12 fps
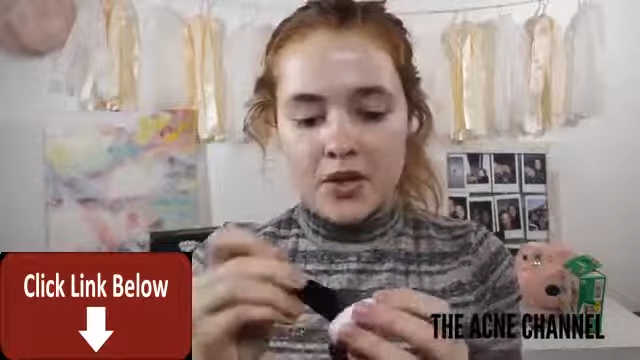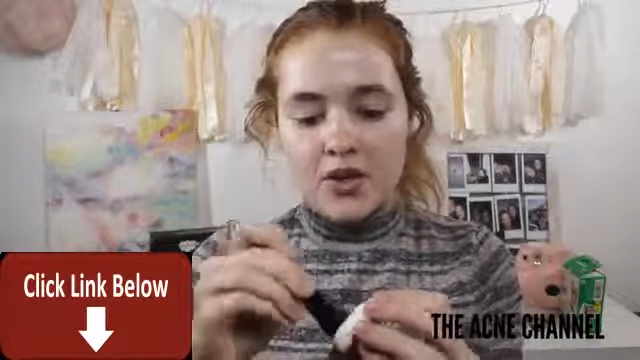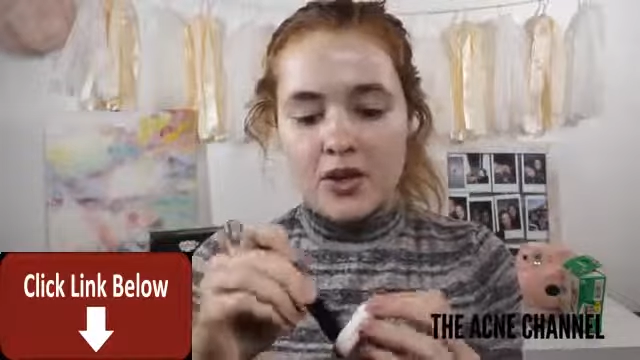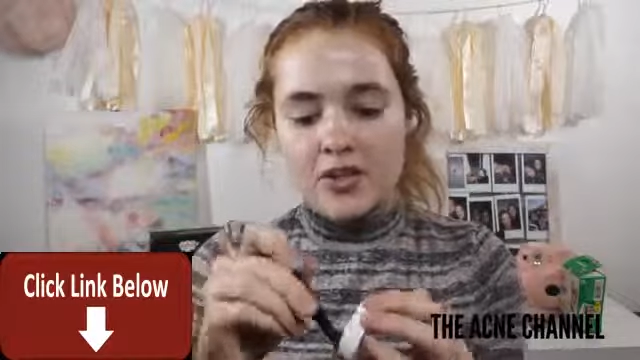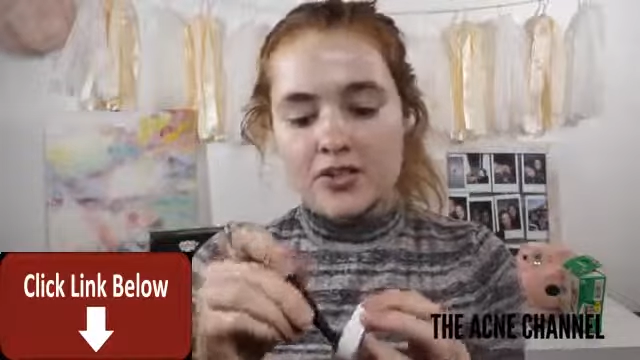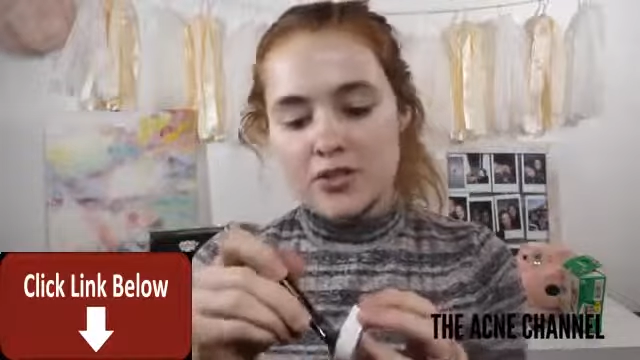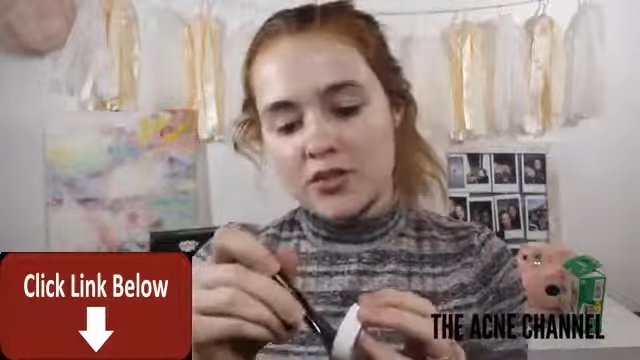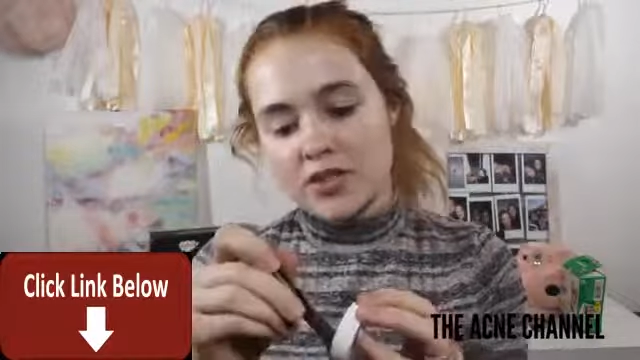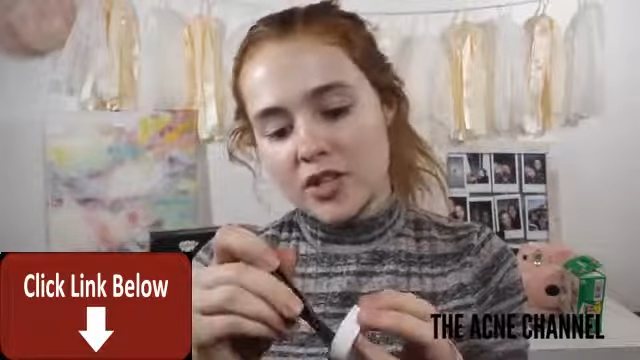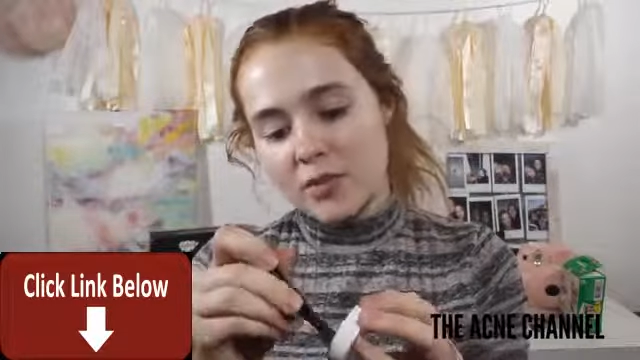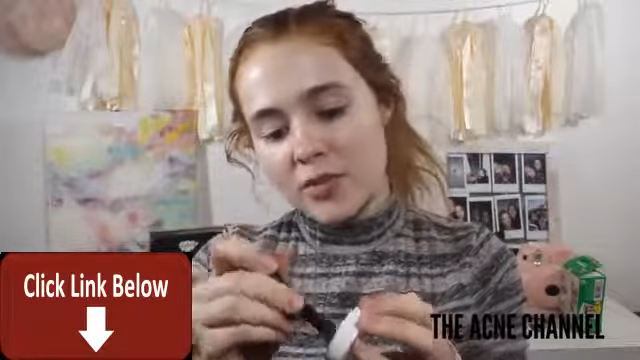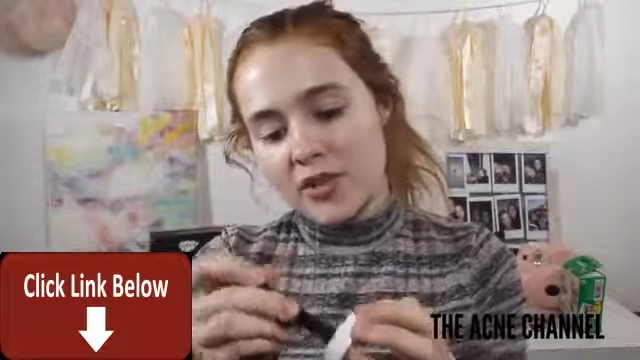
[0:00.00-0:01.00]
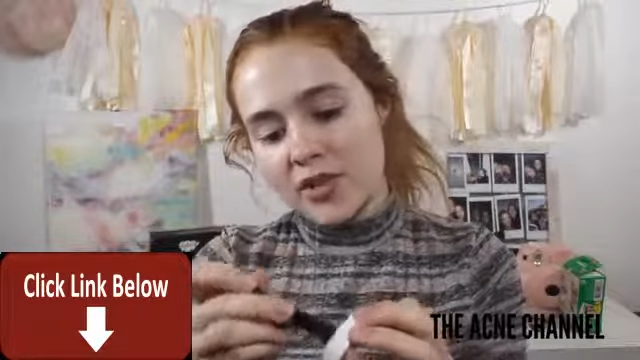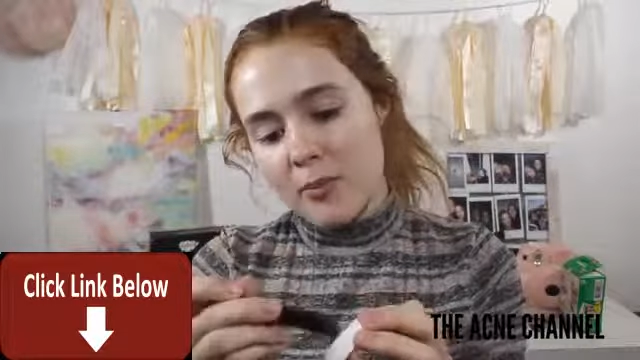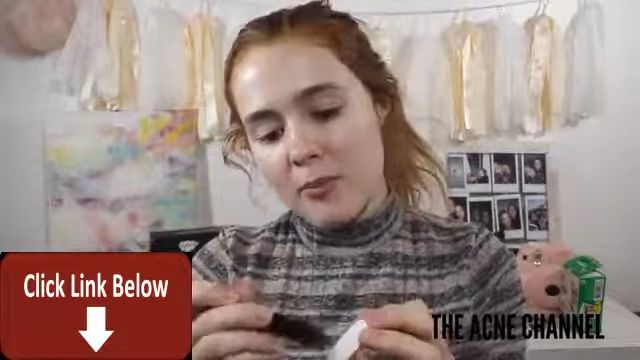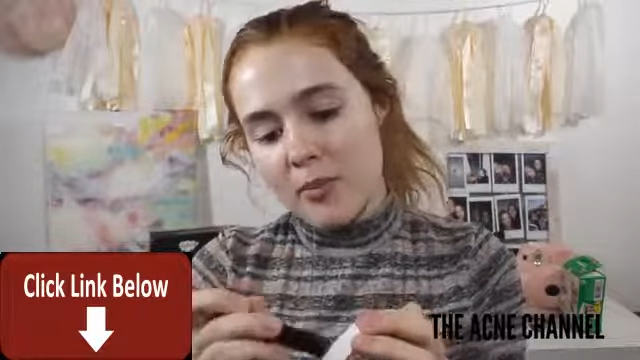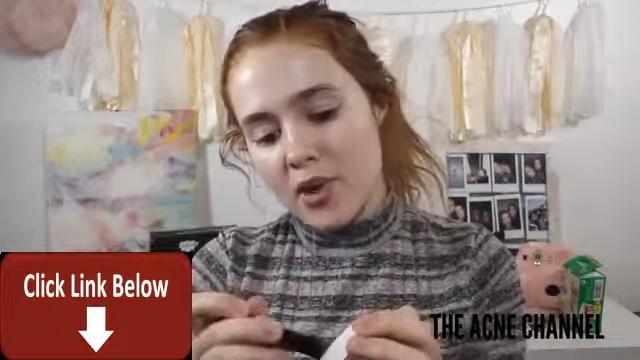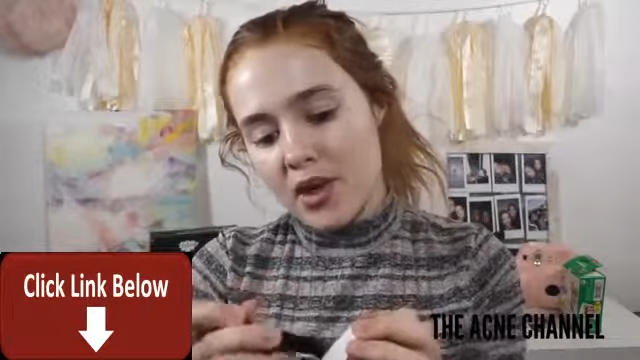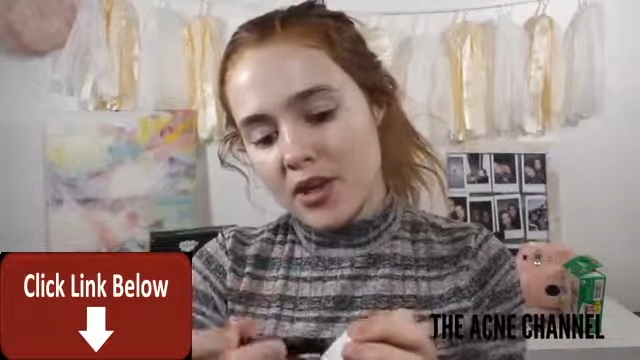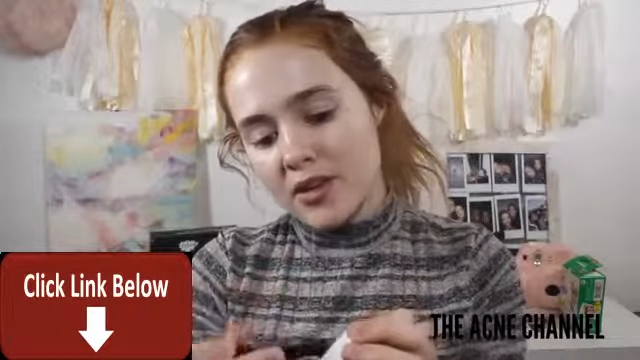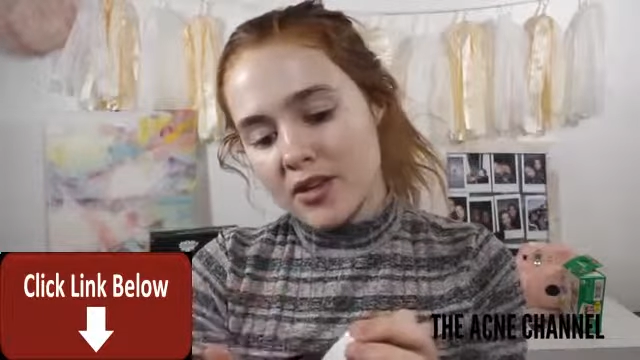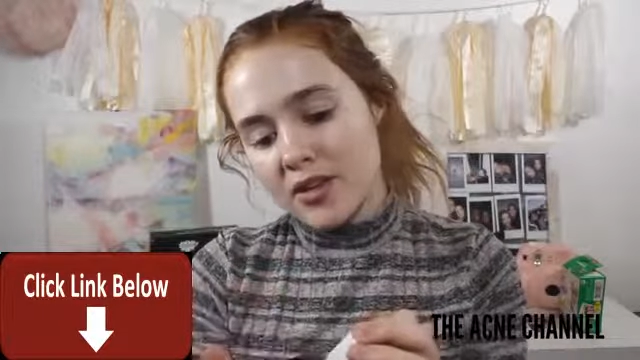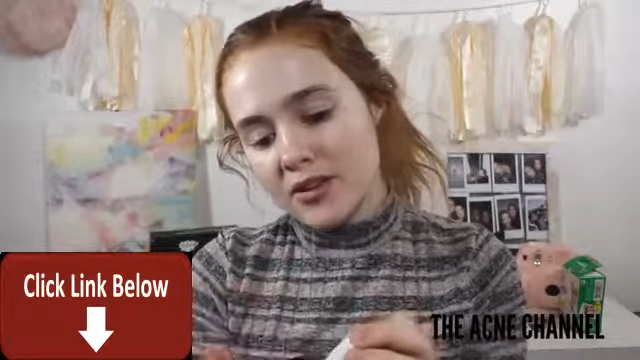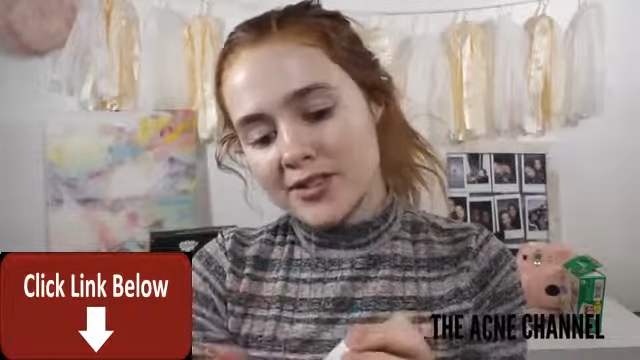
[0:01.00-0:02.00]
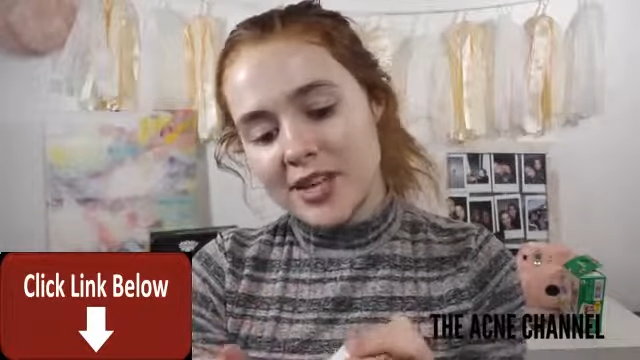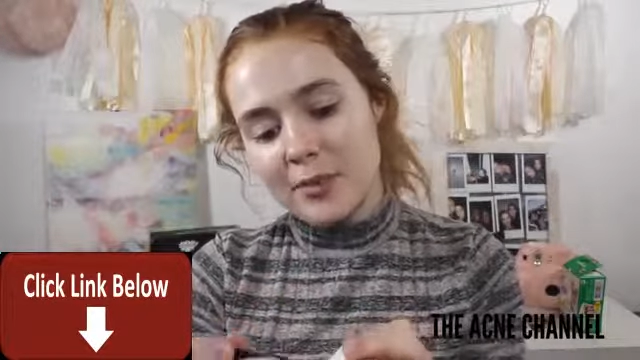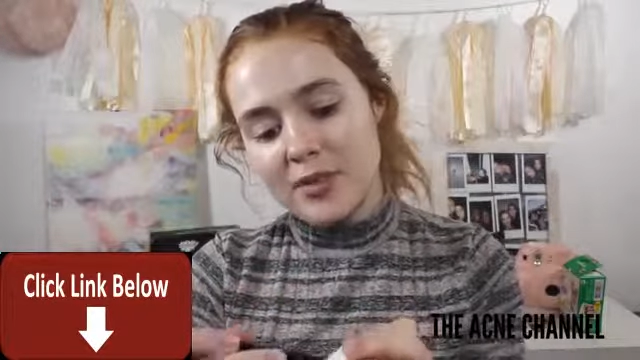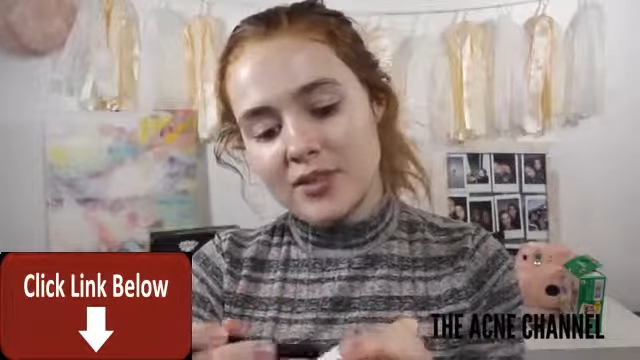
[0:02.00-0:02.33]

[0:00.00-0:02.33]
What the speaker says: Alright, so it's gonna be like a mud type